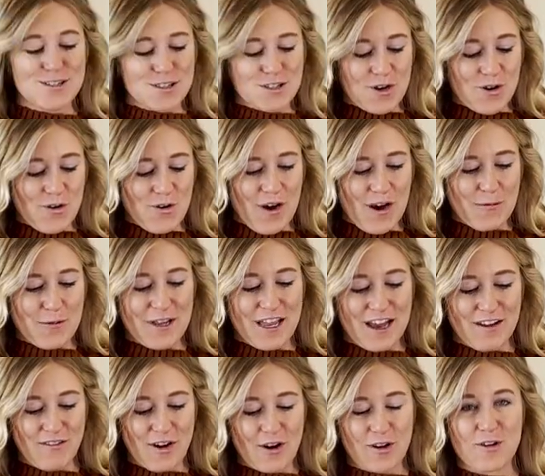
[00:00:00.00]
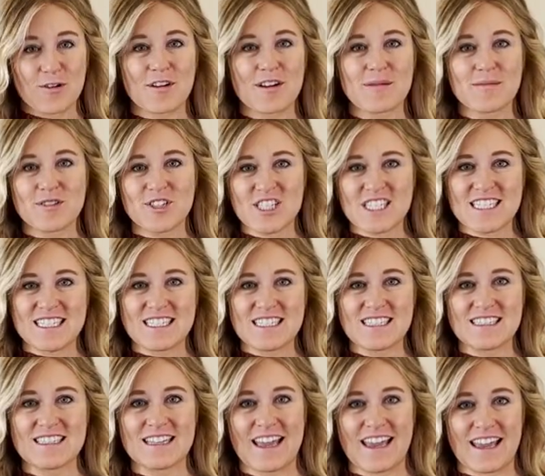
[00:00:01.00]
So we have our cream
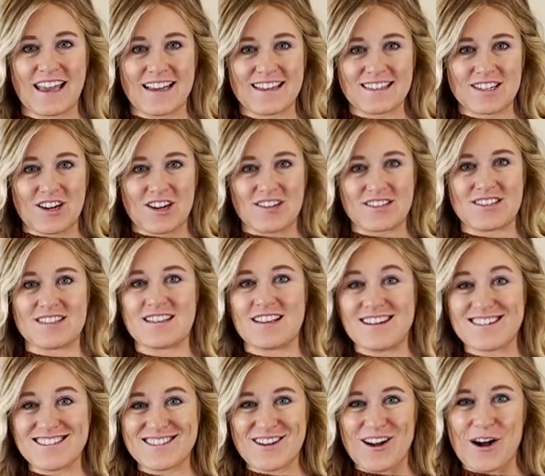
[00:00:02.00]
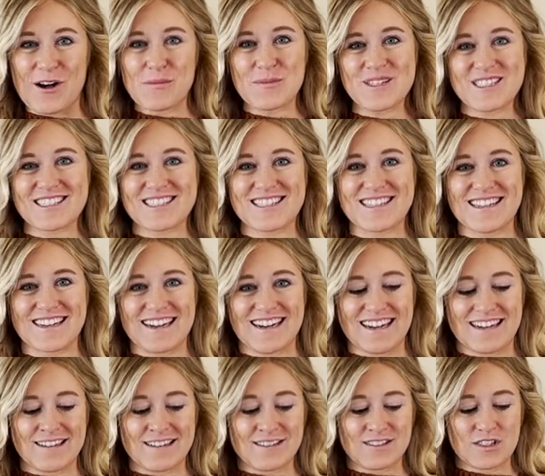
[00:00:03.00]
cheese and our sliced almonds
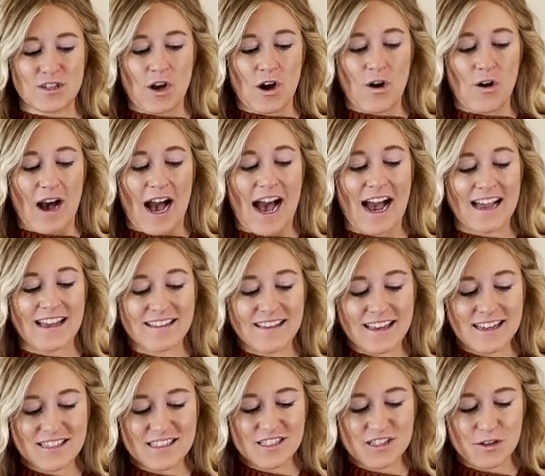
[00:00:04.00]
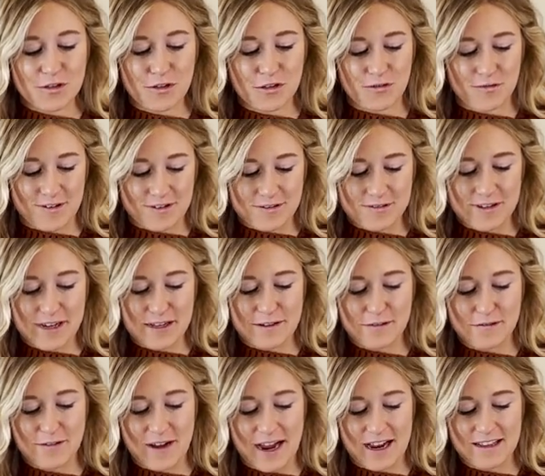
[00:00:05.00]
here. So I like to go through and
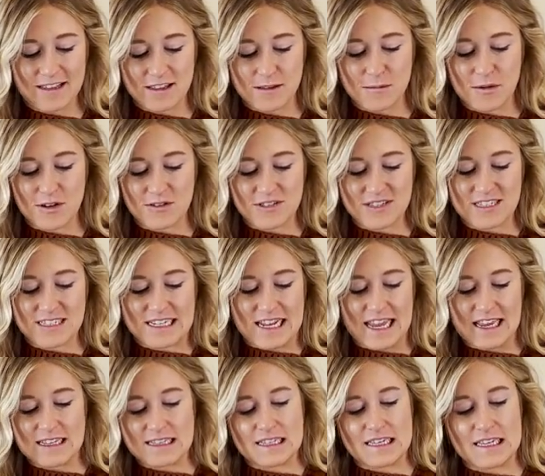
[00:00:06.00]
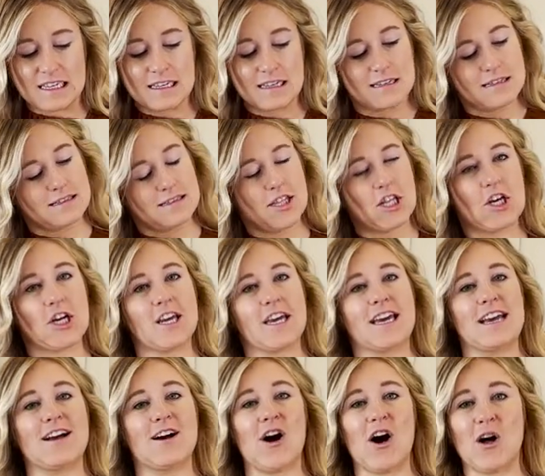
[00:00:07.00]
find the most naily
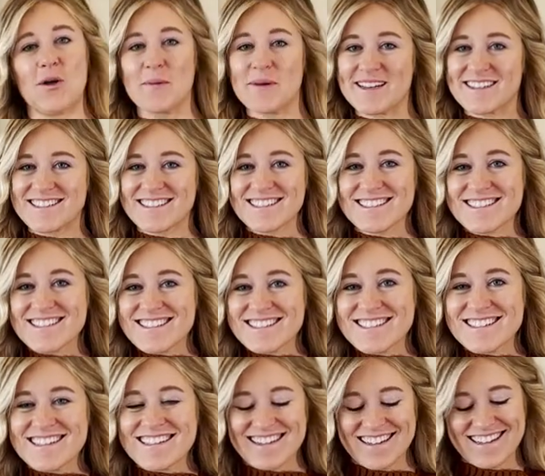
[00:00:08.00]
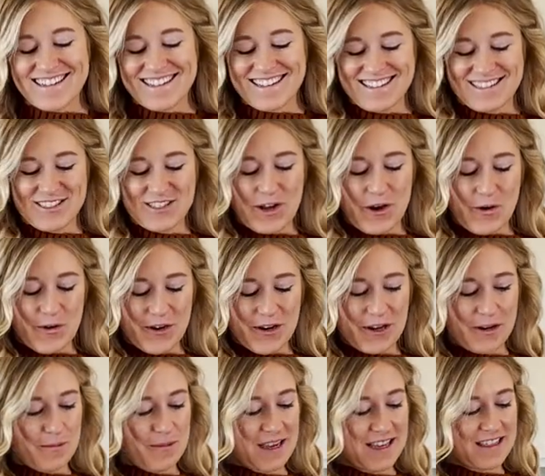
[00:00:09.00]
looking almonds. So you're
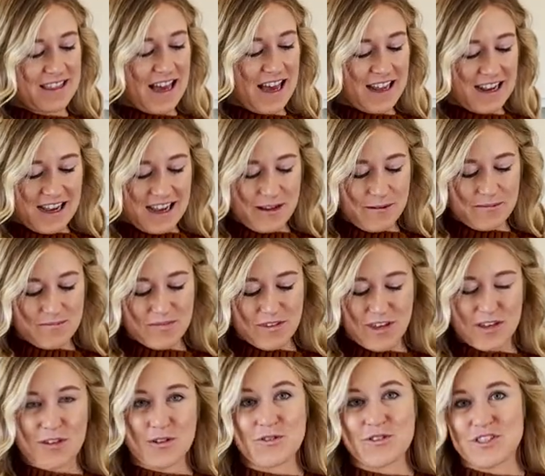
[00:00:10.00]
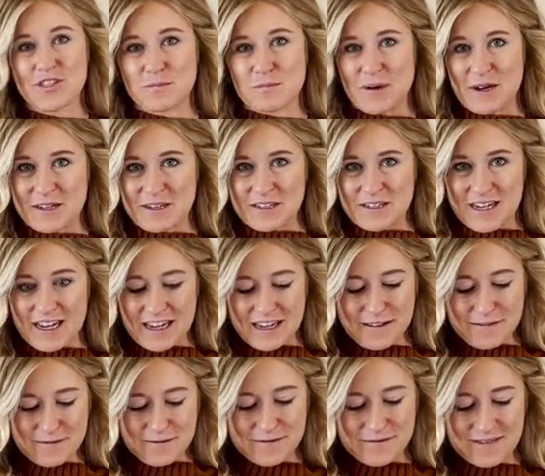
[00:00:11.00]
gonna pick that up, use your butter
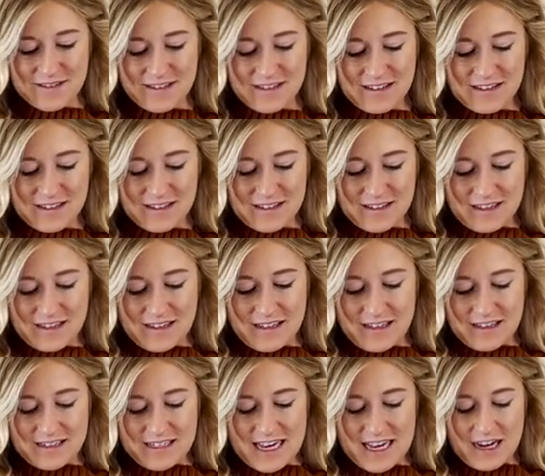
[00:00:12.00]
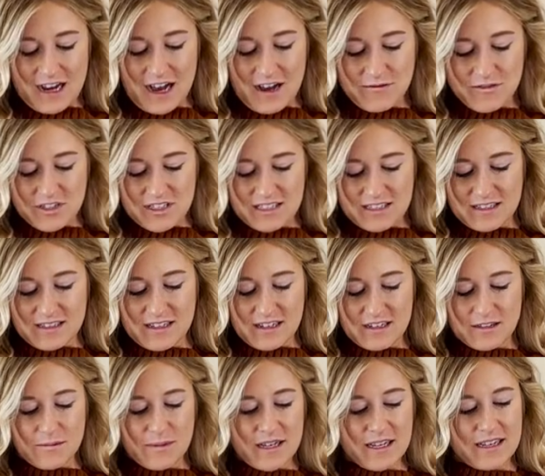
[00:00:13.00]
knife, take off just a
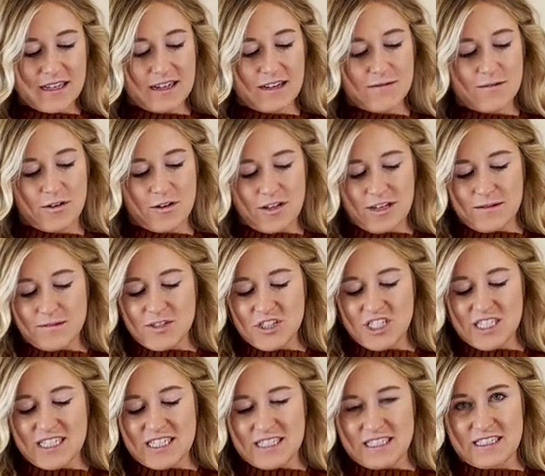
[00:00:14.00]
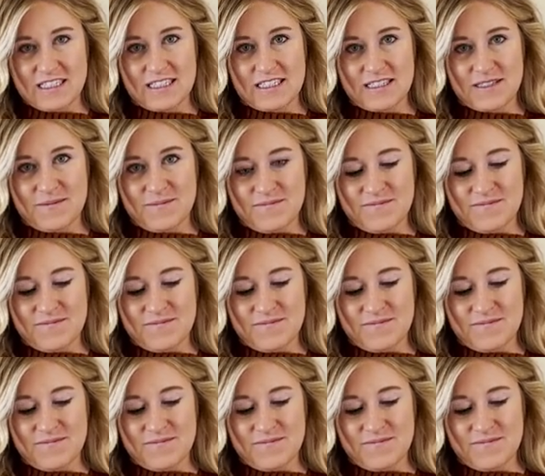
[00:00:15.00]
little bit of cream cheese,